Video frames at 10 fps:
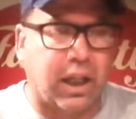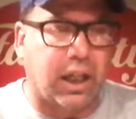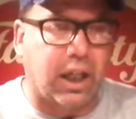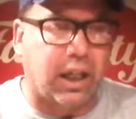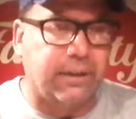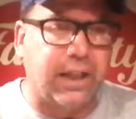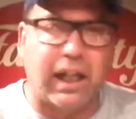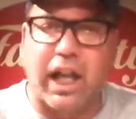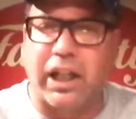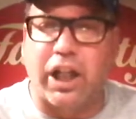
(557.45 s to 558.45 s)
Got a
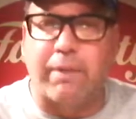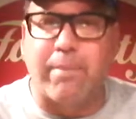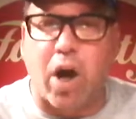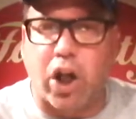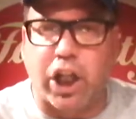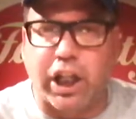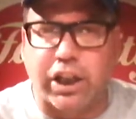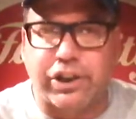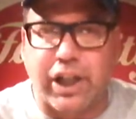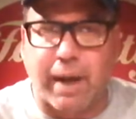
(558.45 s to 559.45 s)
lot of good malt
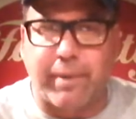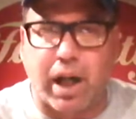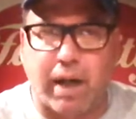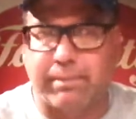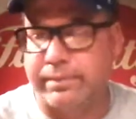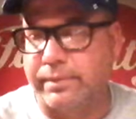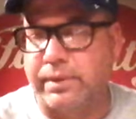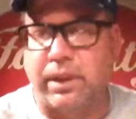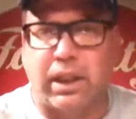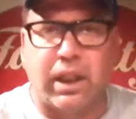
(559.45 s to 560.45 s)
liquors coming up.
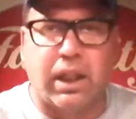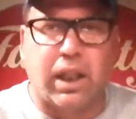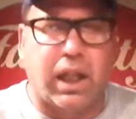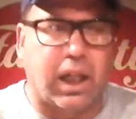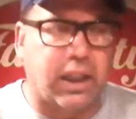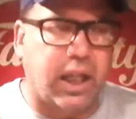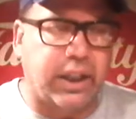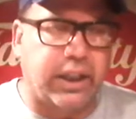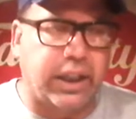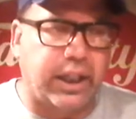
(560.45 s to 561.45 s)
A lot
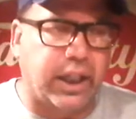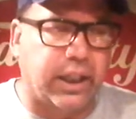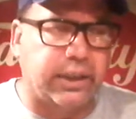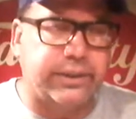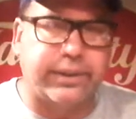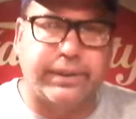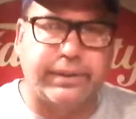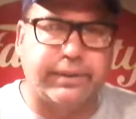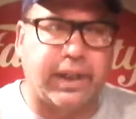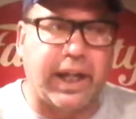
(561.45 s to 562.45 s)
of good
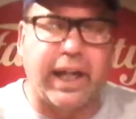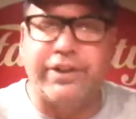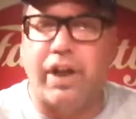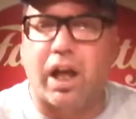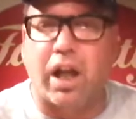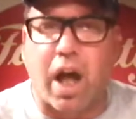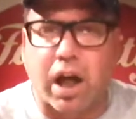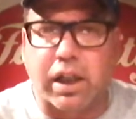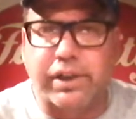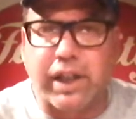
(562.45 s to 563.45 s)
adjunct
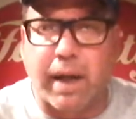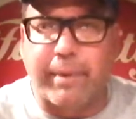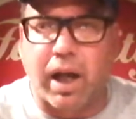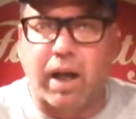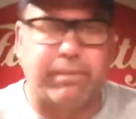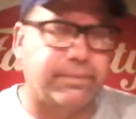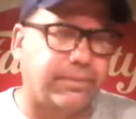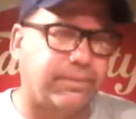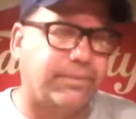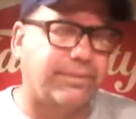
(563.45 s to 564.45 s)
lagers coming up.
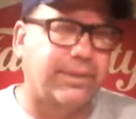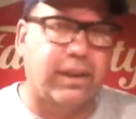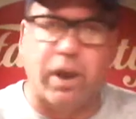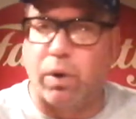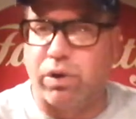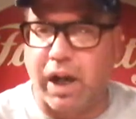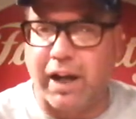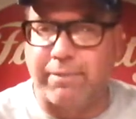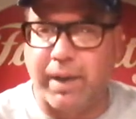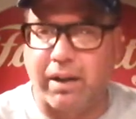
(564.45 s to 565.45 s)
No
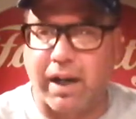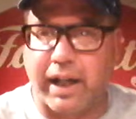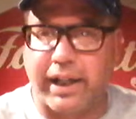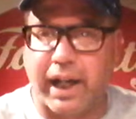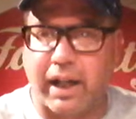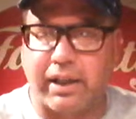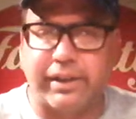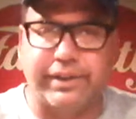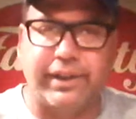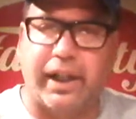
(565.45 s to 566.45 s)
craft beer right now
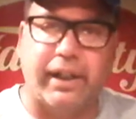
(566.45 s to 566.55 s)
because